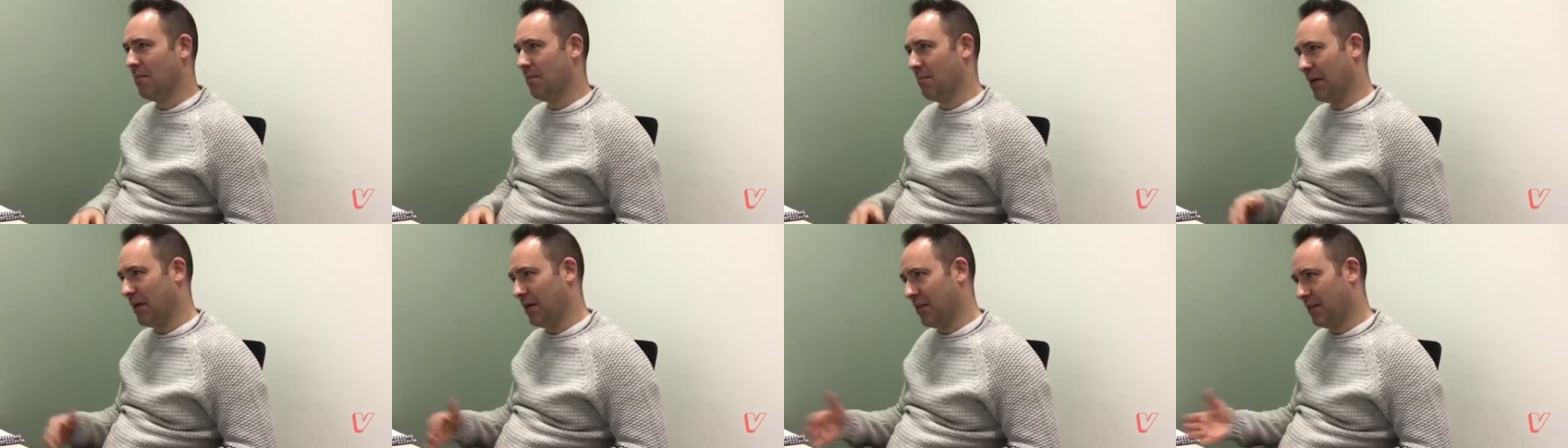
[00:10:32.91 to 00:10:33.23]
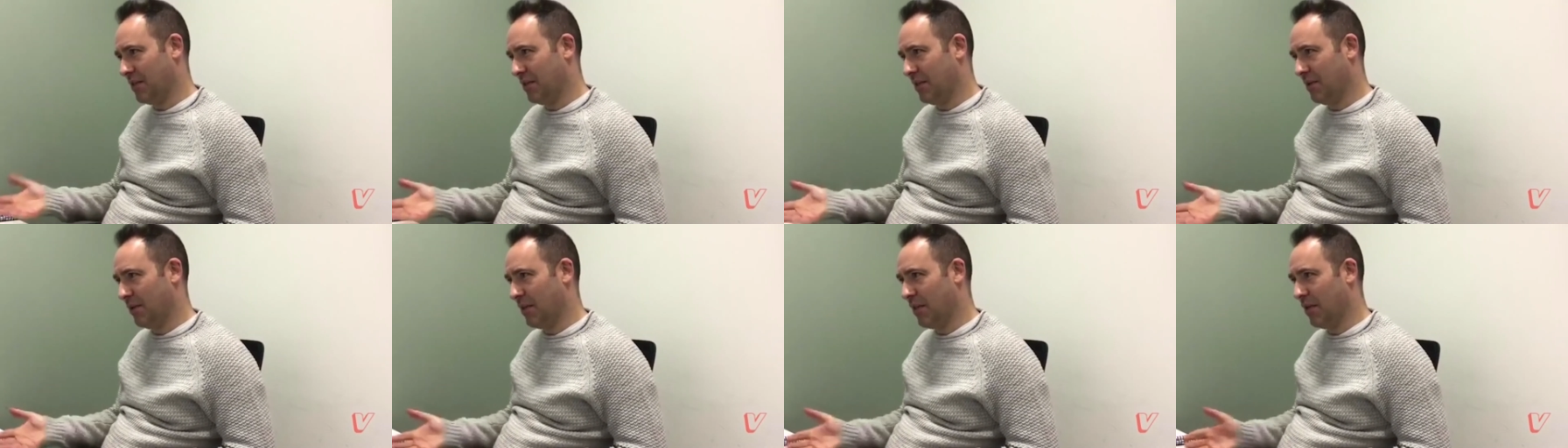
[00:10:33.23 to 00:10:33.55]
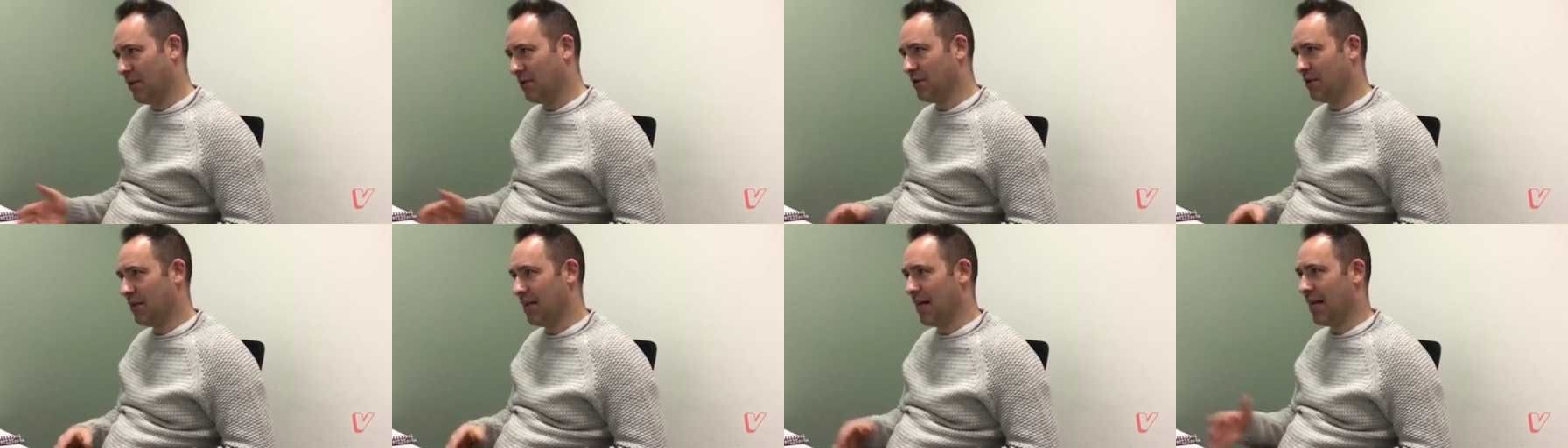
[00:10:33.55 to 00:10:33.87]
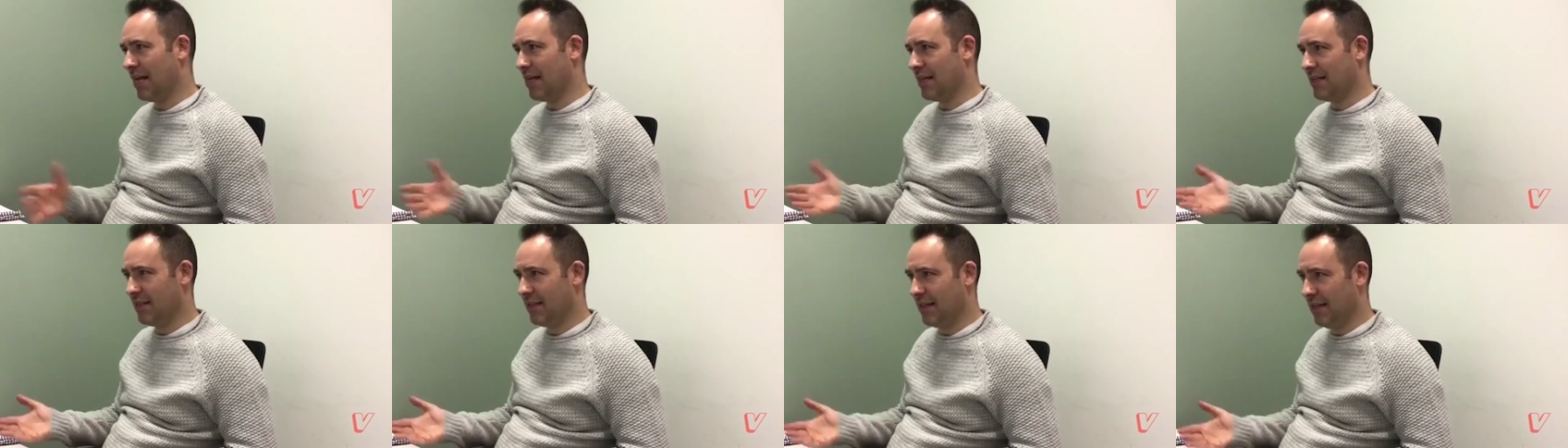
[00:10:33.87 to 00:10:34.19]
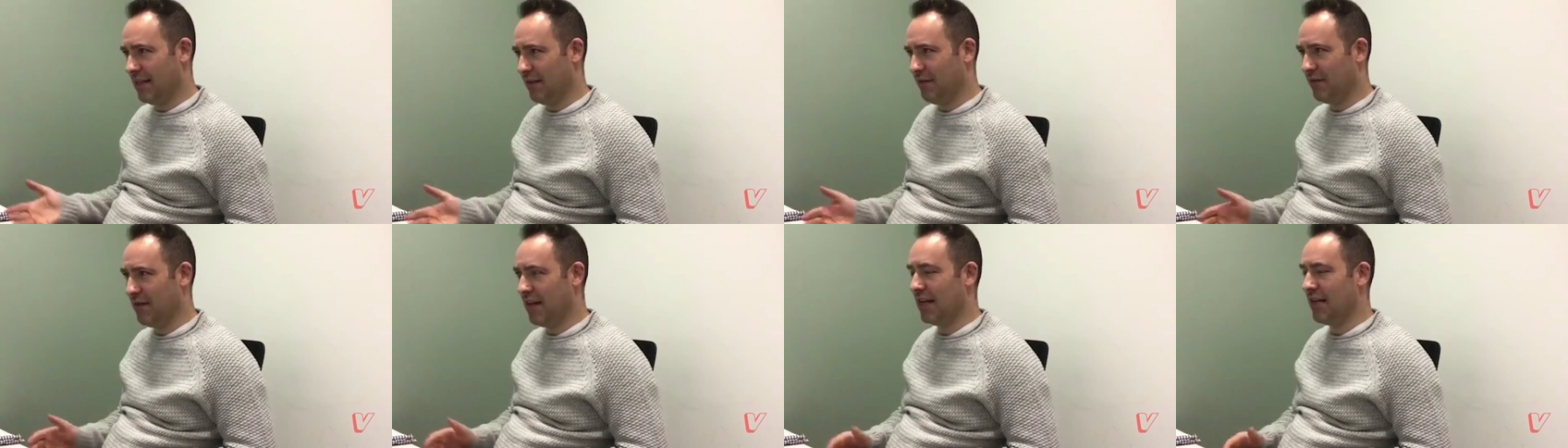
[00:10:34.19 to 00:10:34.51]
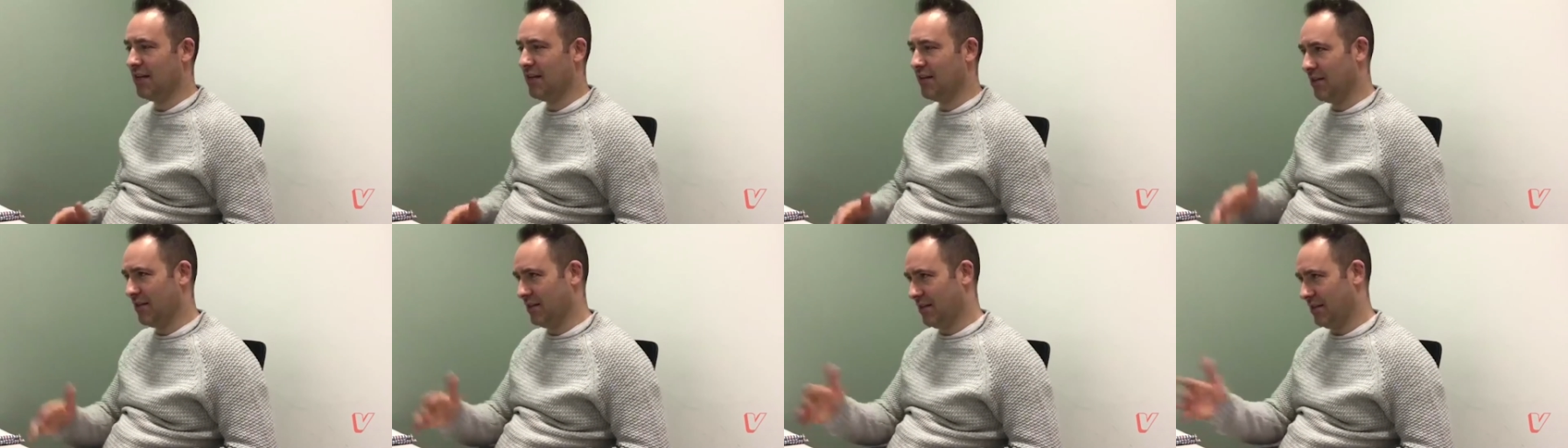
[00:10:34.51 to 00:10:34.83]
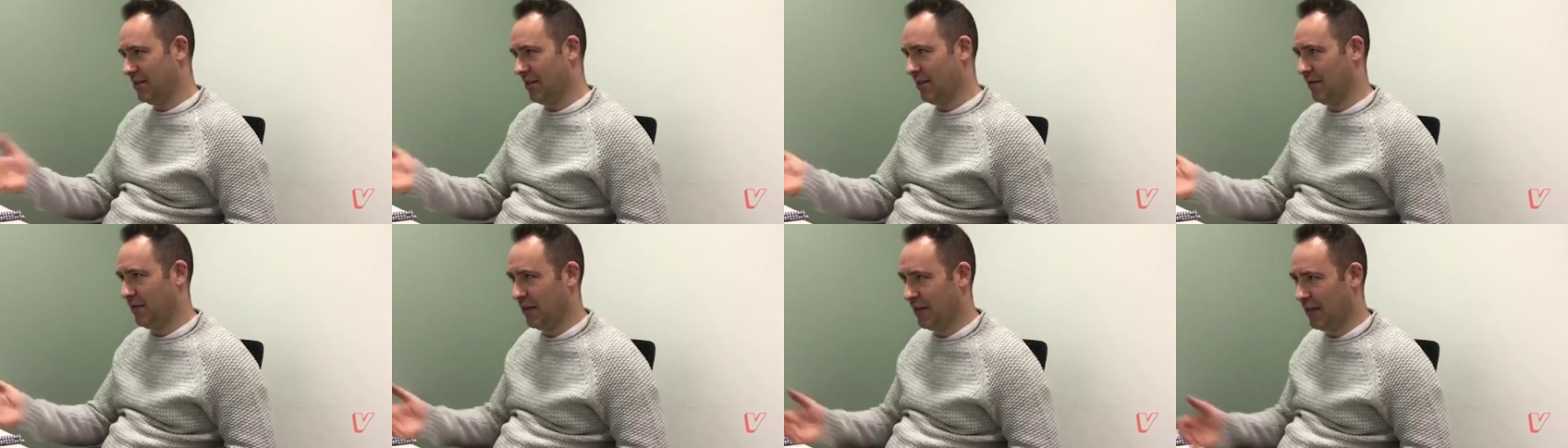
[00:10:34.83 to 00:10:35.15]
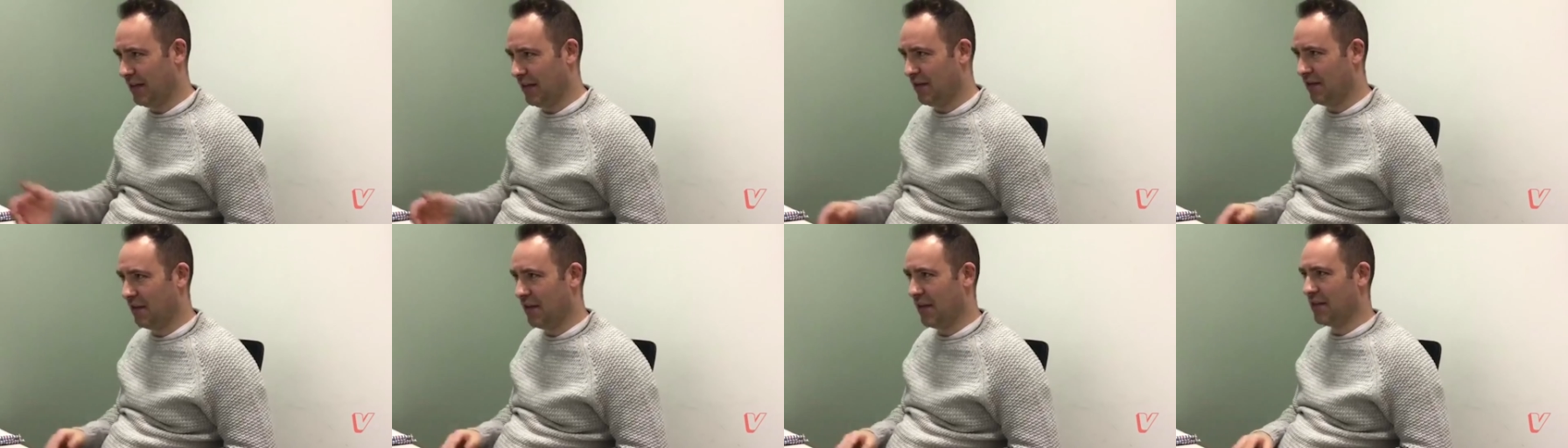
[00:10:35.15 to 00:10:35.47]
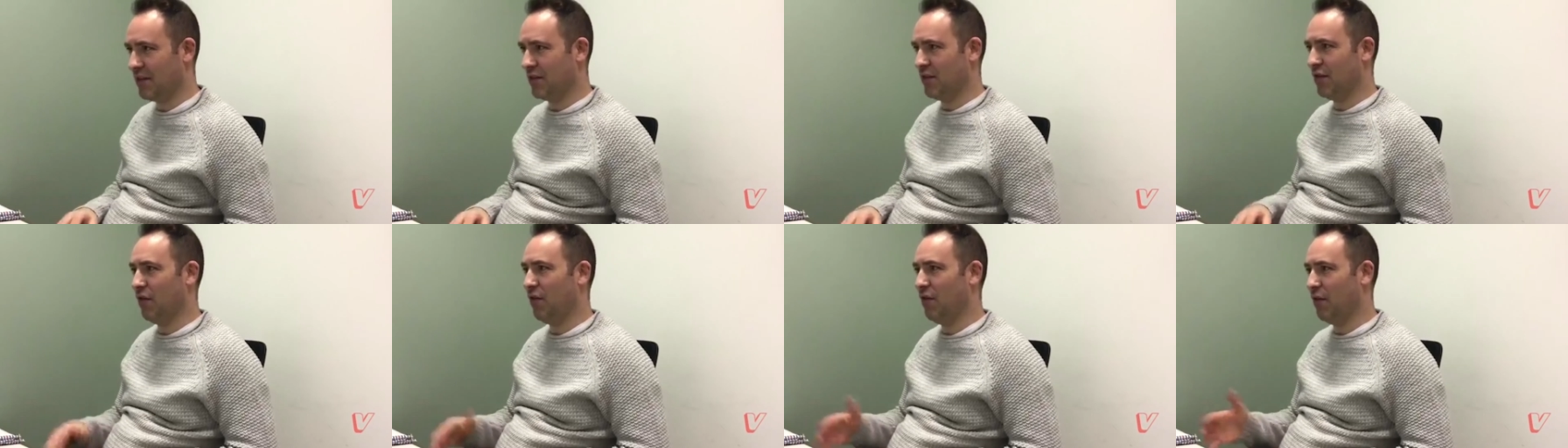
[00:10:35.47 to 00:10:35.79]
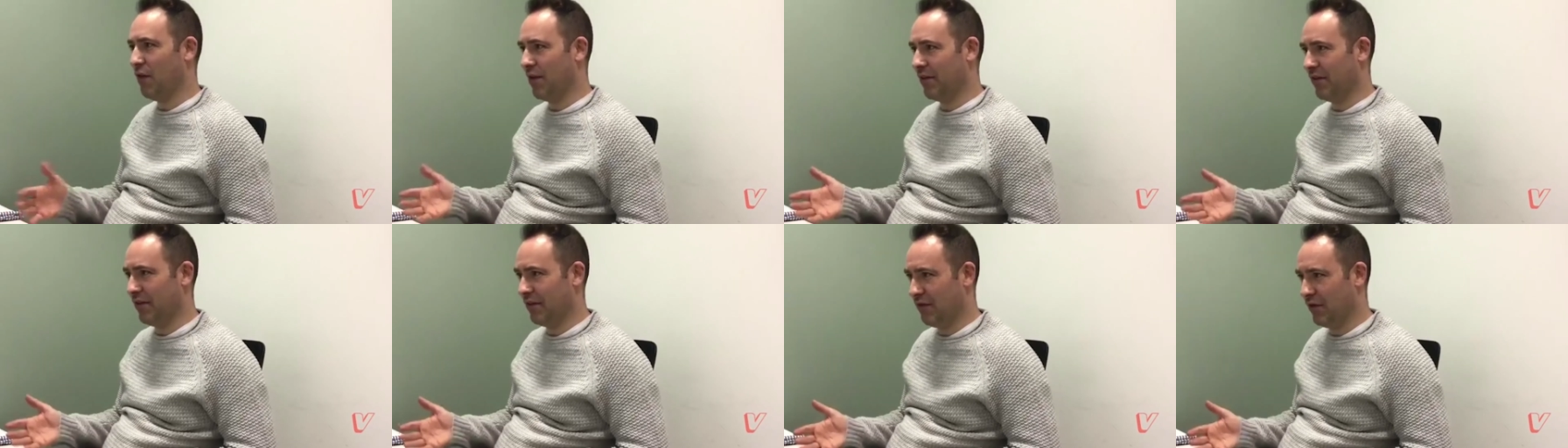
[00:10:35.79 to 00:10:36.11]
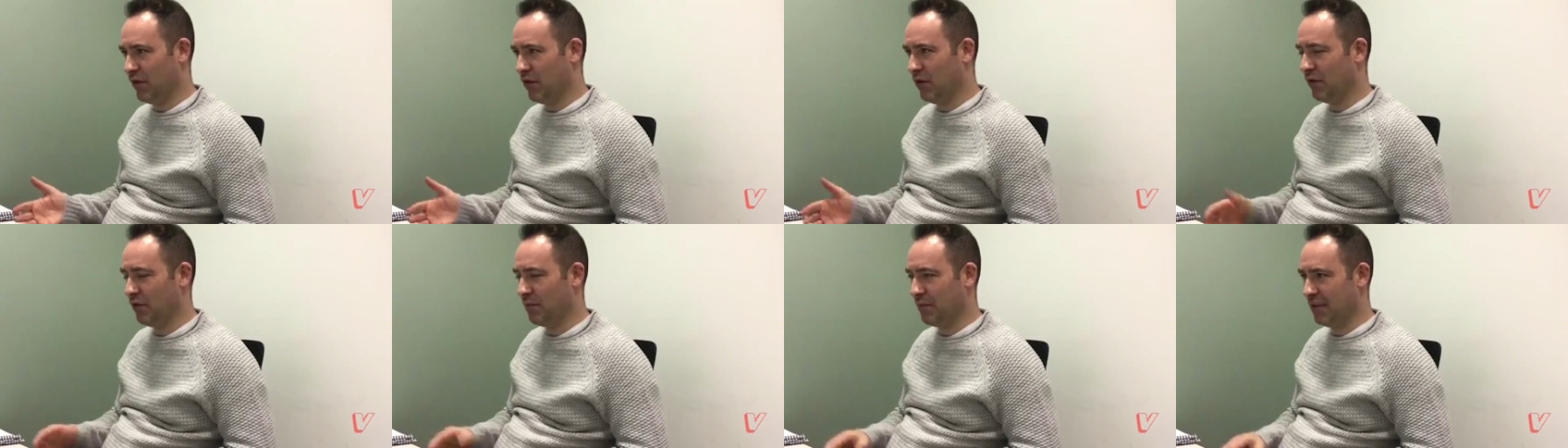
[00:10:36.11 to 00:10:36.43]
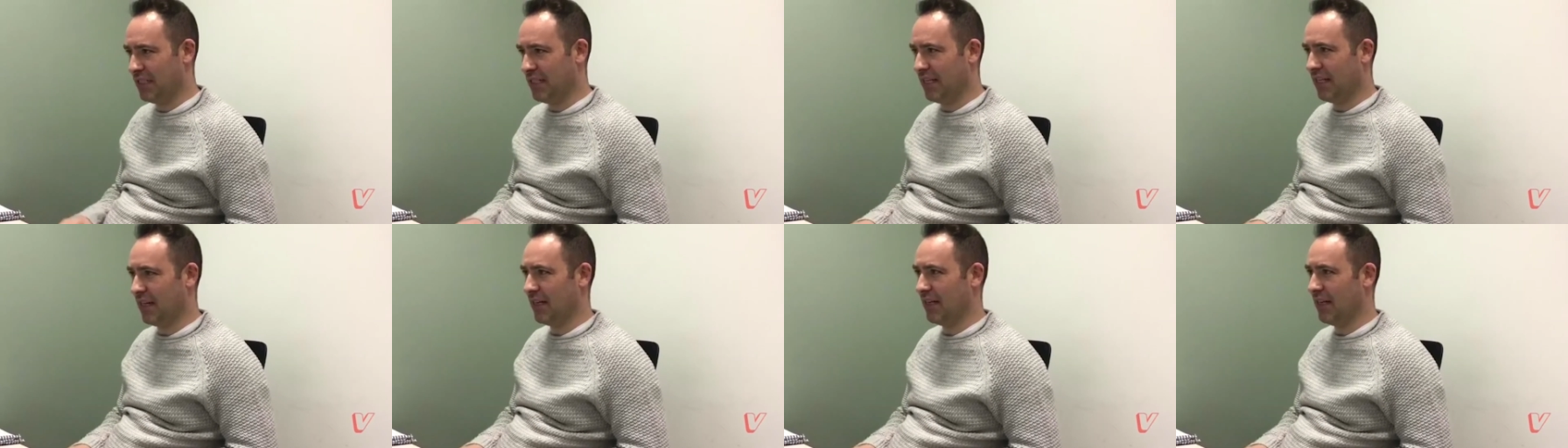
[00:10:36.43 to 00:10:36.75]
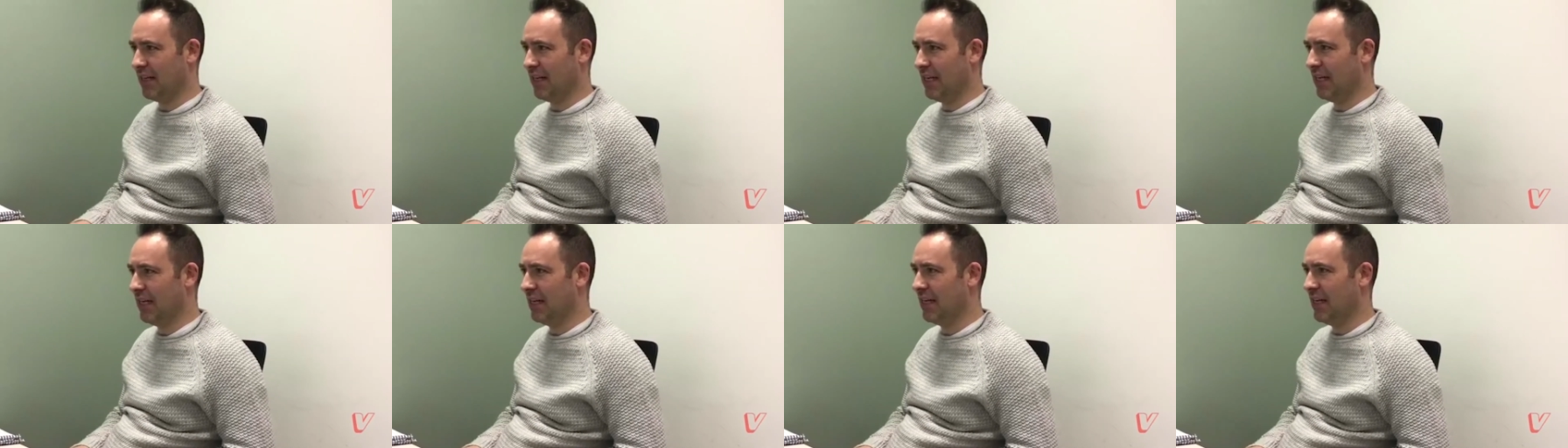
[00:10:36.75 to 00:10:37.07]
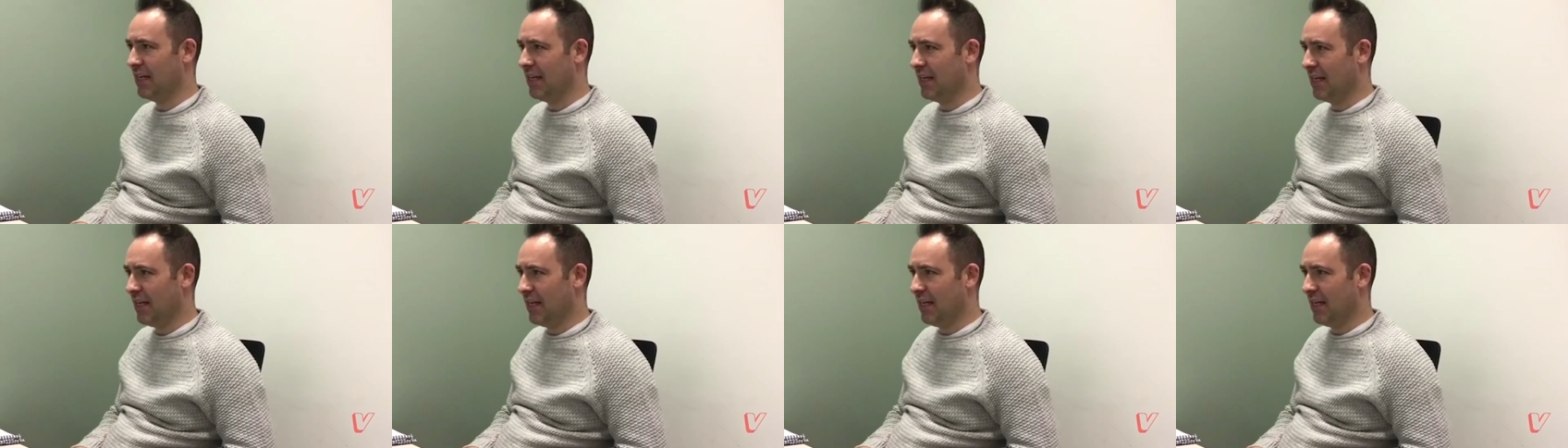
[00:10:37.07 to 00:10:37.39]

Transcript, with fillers: because some of those legacy vendors, if, it, if there's software involved, particularly,